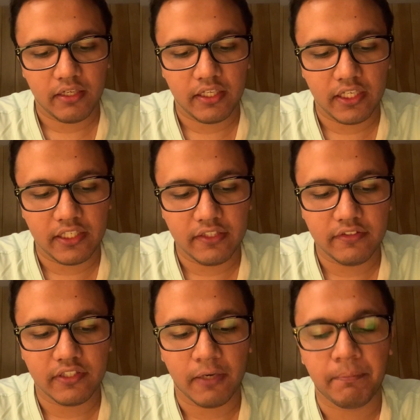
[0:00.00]
It
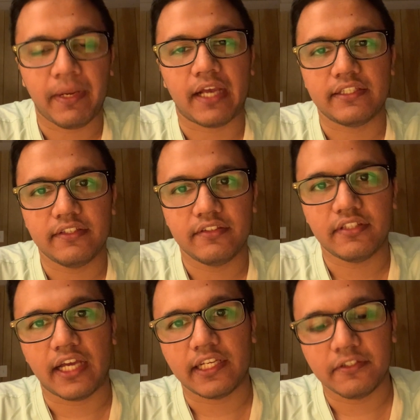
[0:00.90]
is a practice
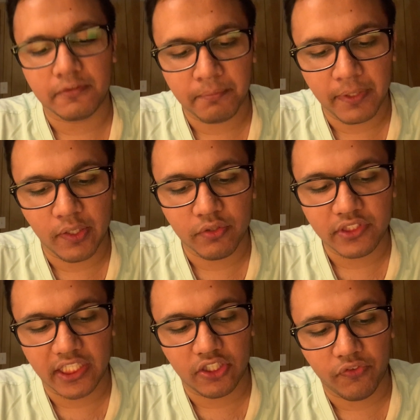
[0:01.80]
that is below
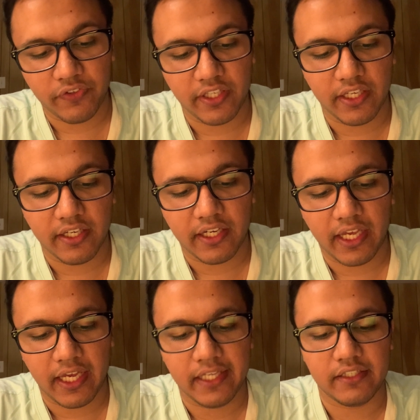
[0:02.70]
standard of care,
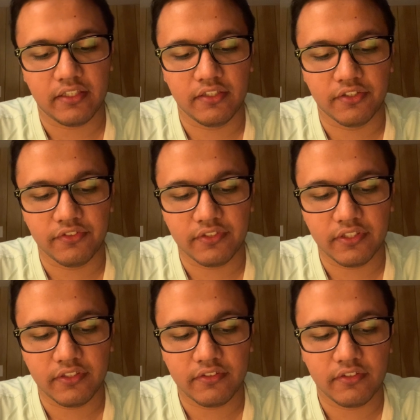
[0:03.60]
and
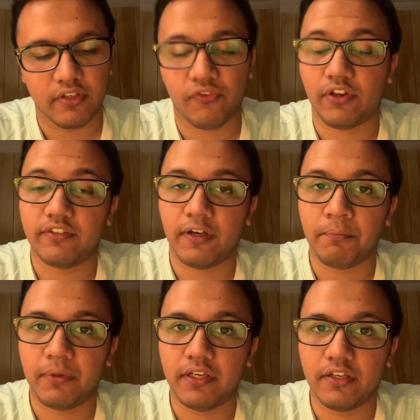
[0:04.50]
nurses, for
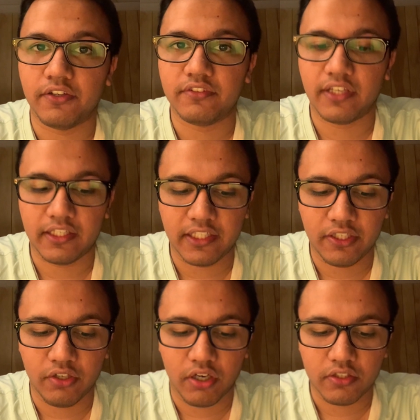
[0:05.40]
example, nurse that
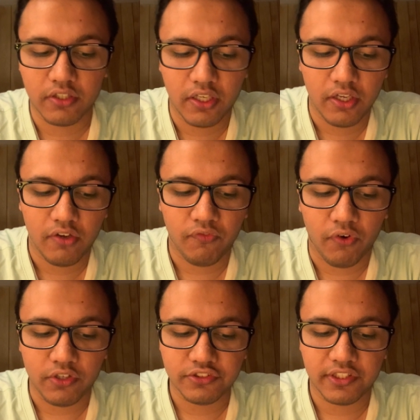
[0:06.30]
did not
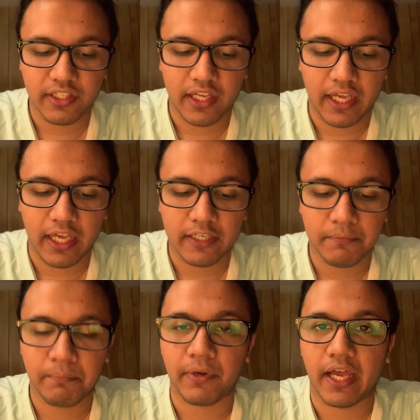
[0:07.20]
wash their hand
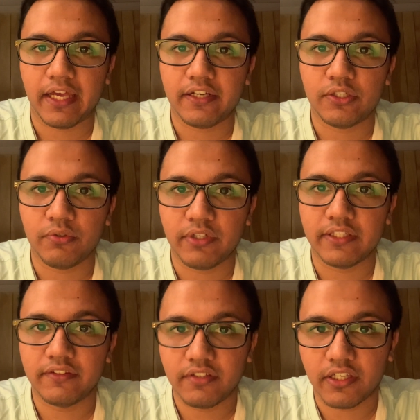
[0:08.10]
prior to
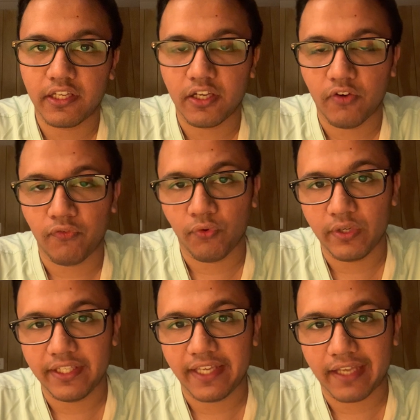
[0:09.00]
inserting a
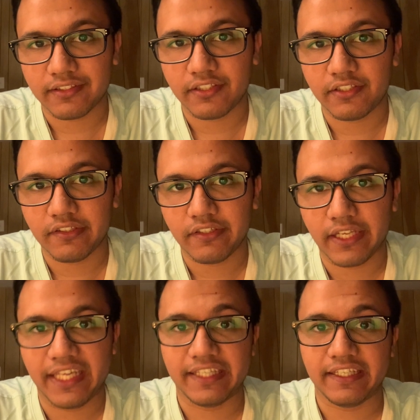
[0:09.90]
Foley catheter,
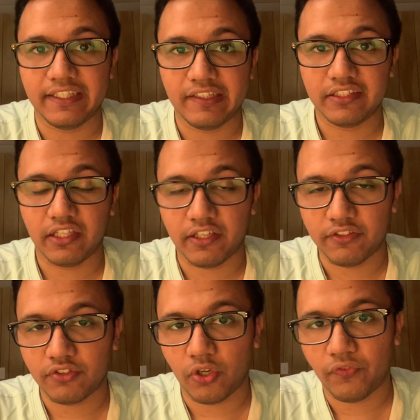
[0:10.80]
increasing the
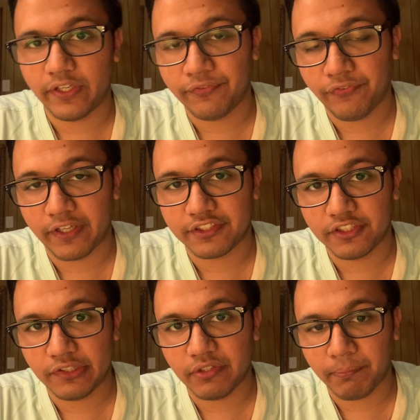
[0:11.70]
risk of
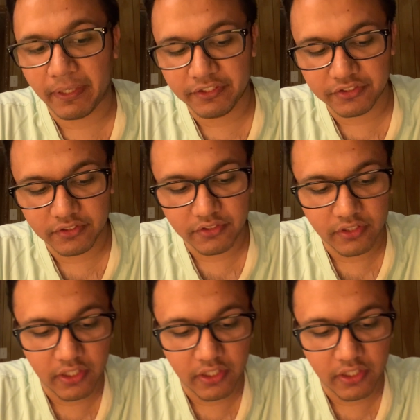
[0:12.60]
infection to the patient.